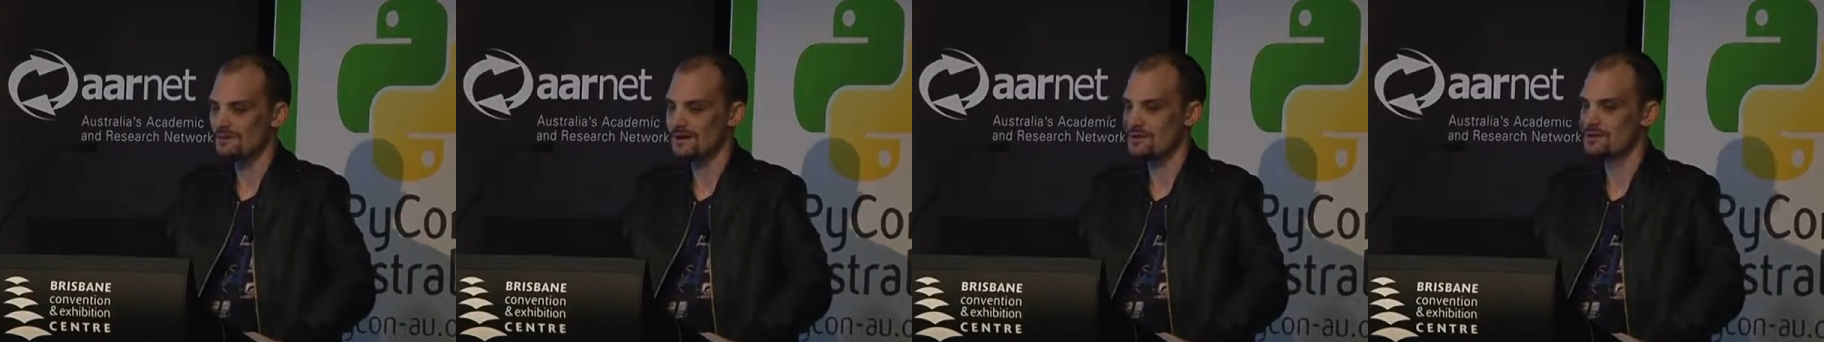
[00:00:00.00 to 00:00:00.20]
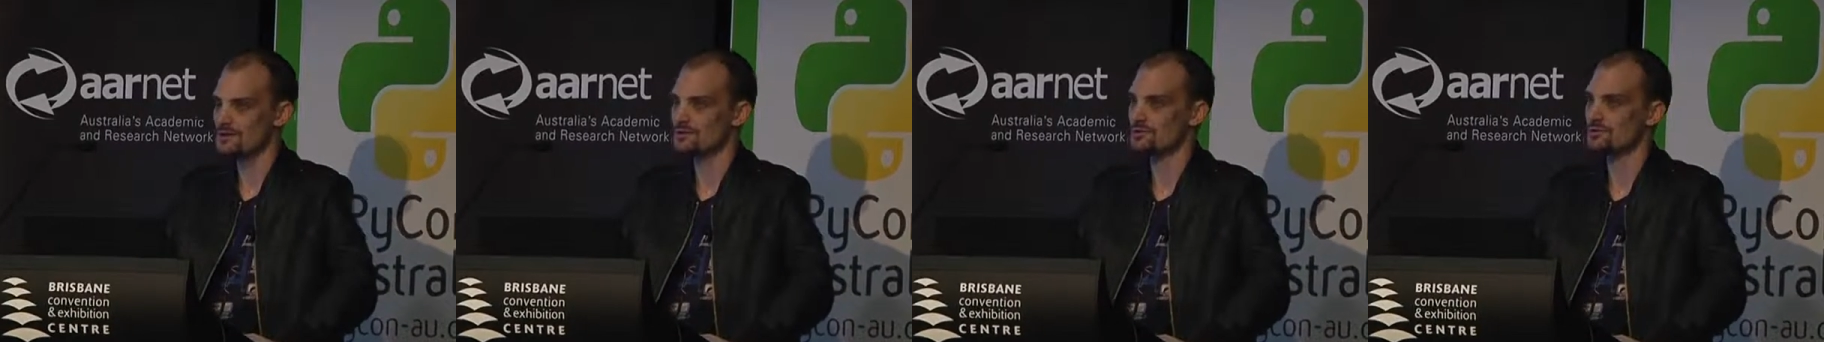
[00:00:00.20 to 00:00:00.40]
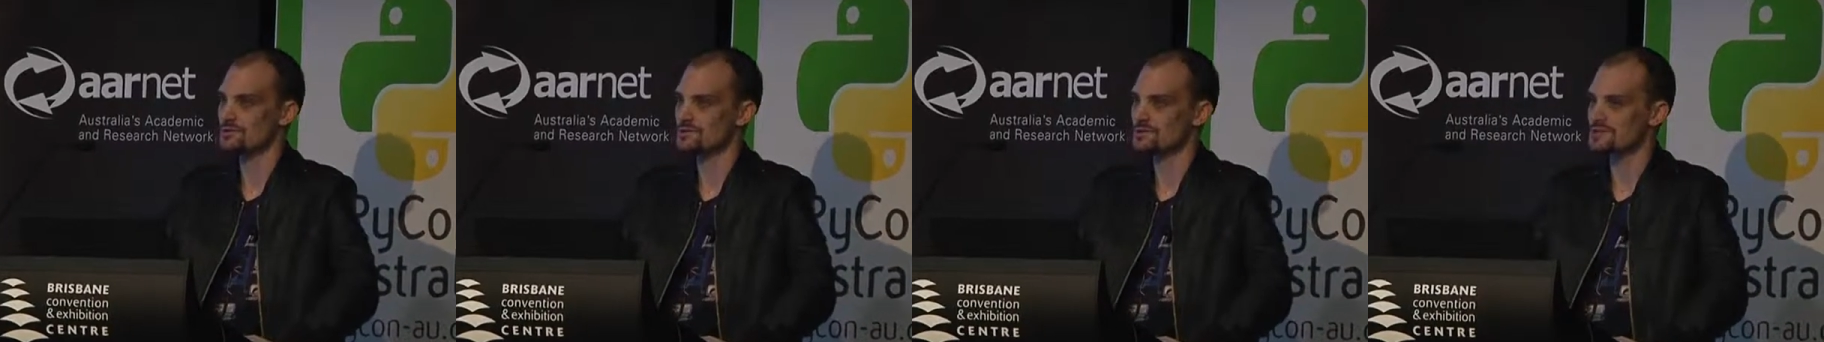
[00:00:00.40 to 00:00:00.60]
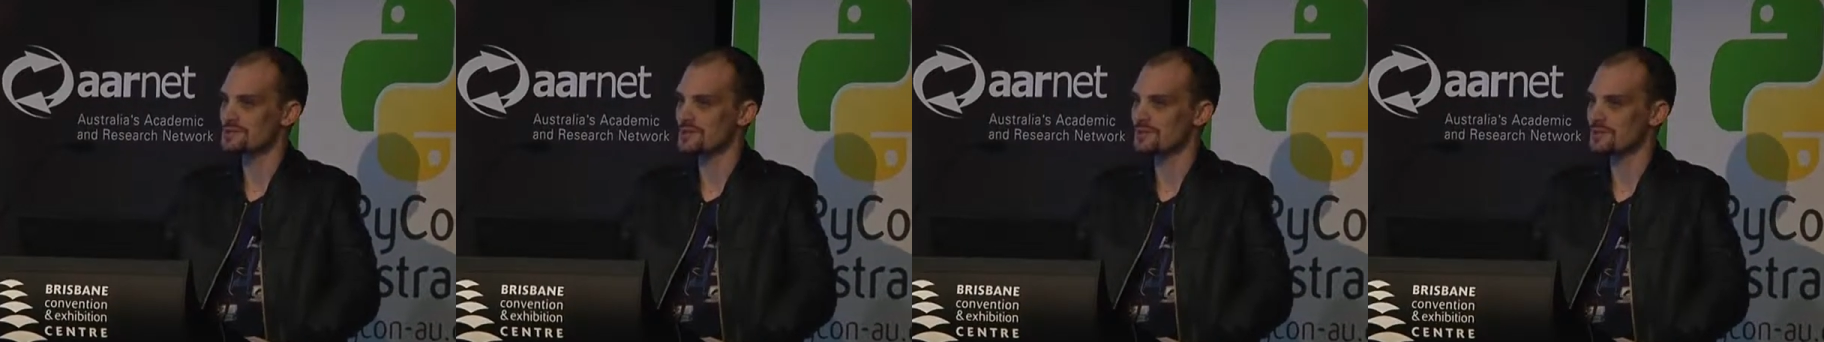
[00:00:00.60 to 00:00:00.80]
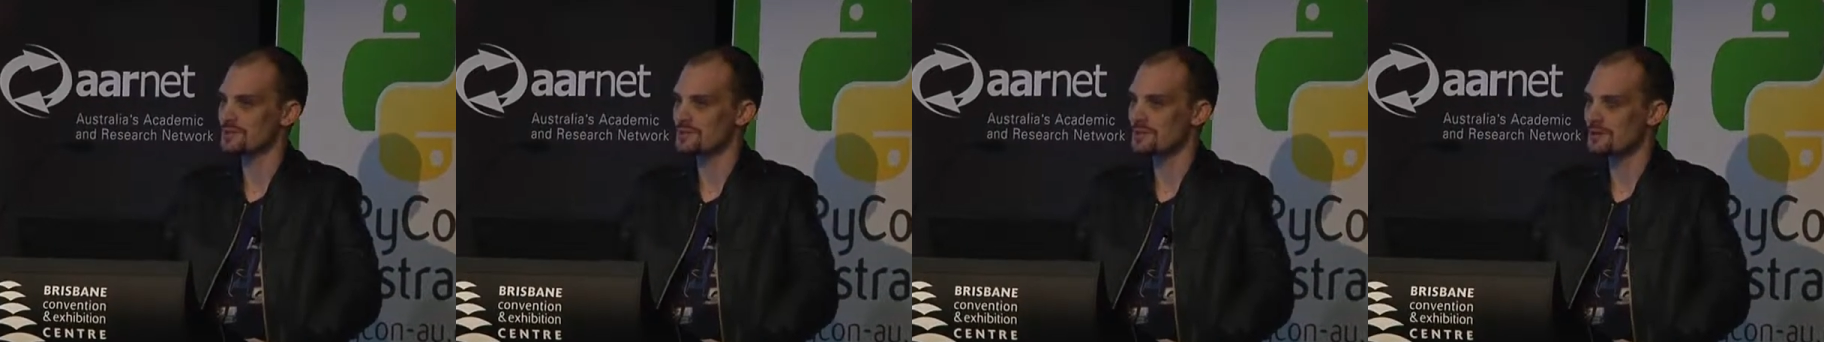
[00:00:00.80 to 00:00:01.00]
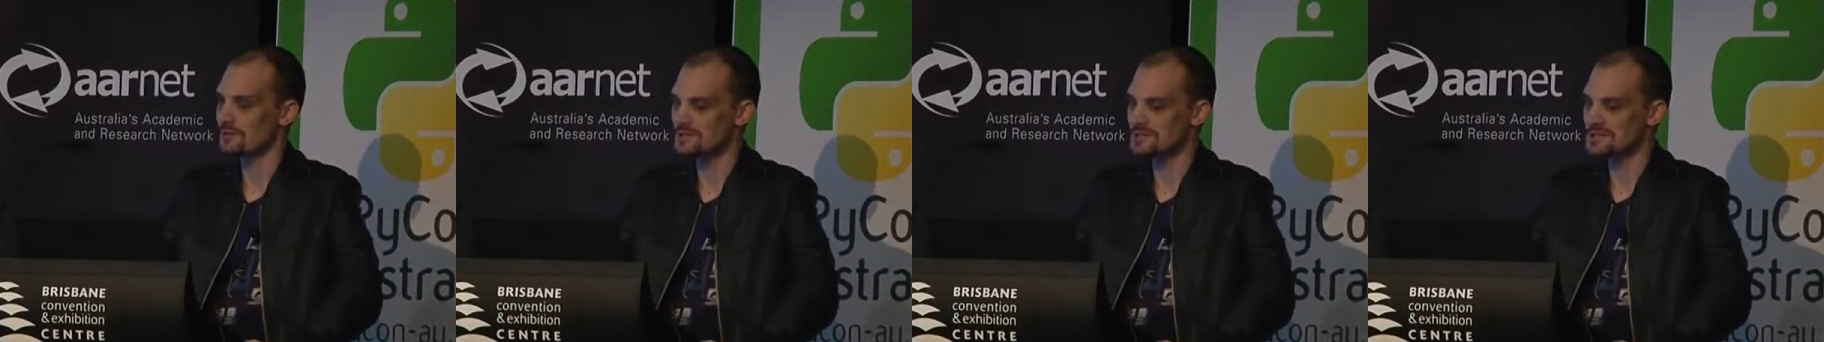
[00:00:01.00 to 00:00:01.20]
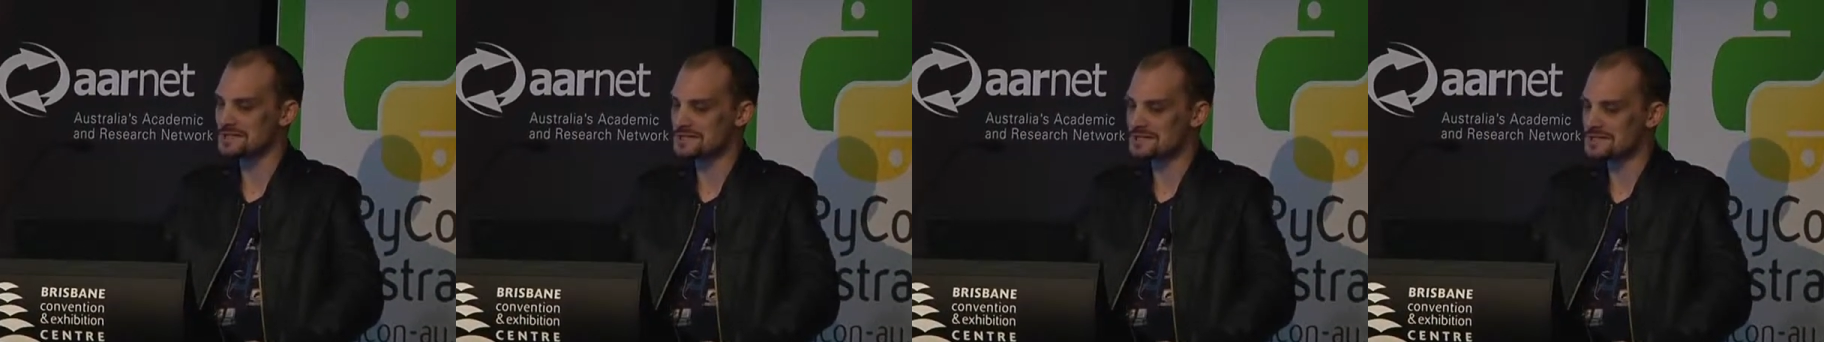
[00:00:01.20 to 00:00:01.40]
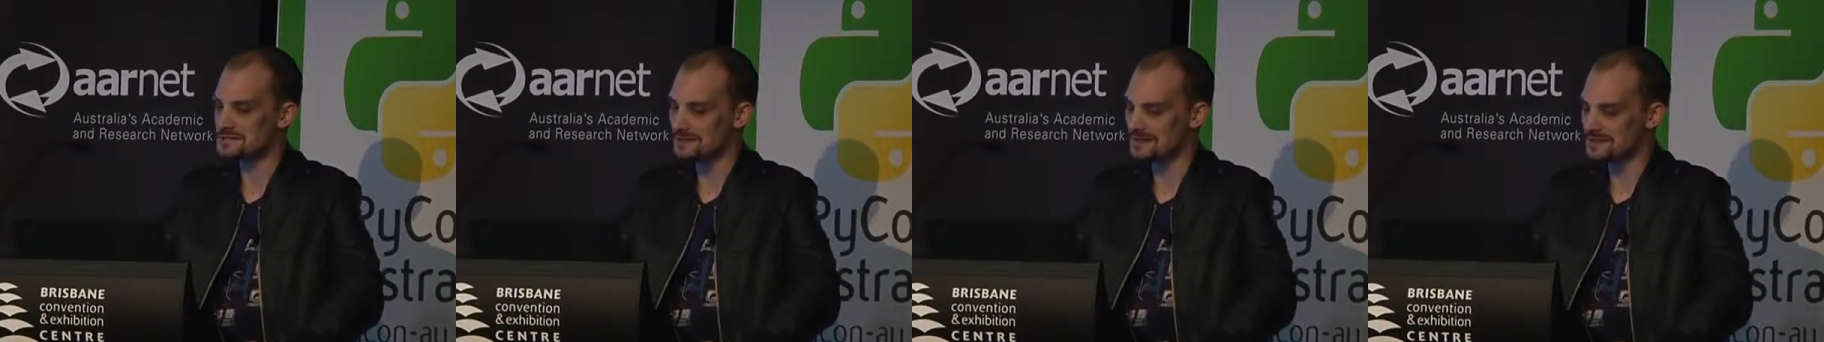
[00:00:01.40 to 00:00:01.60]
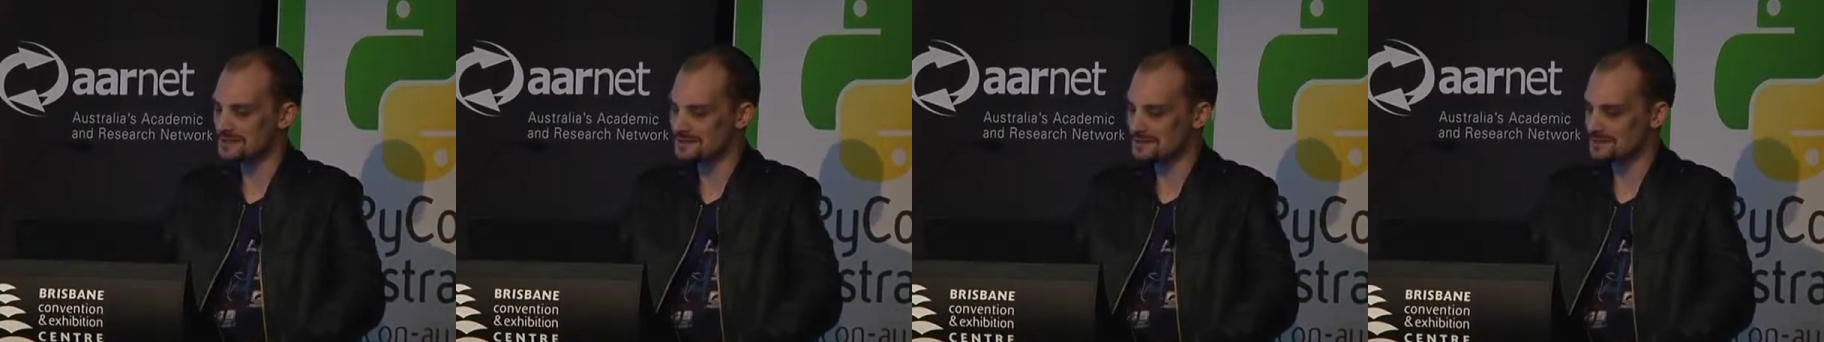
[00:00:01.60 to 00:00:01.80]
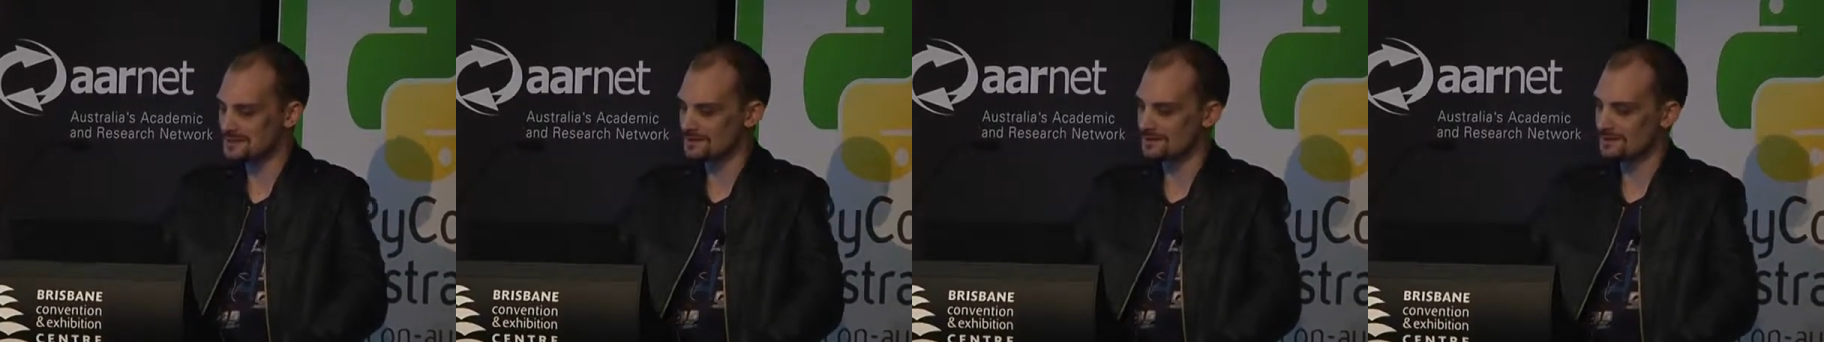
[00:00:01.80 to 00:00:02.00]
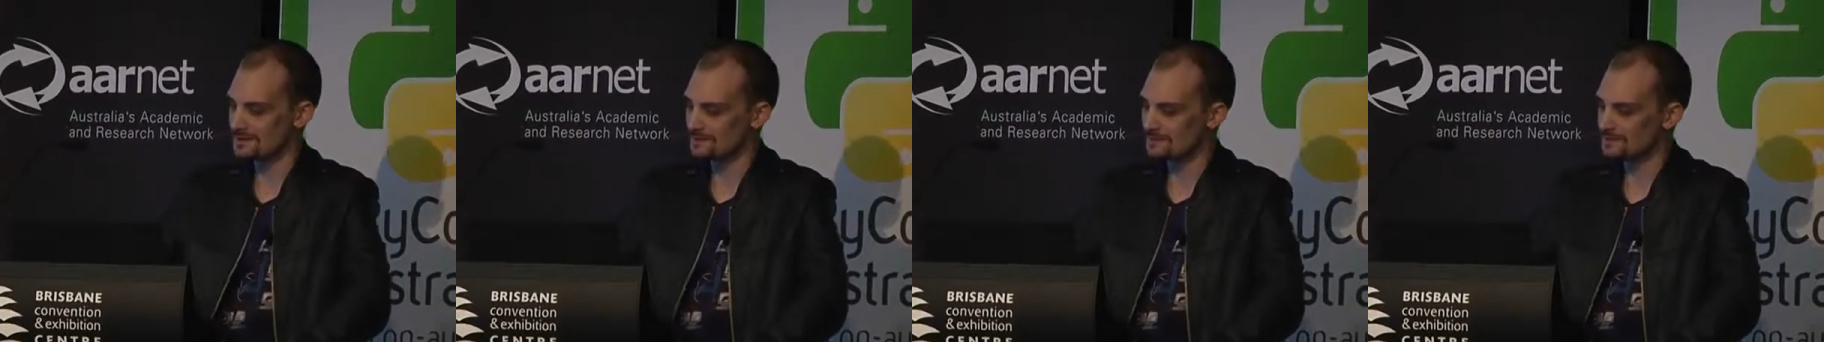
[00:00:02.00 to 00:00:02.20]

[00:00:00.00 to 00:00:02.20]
function calls I wasn't expecting.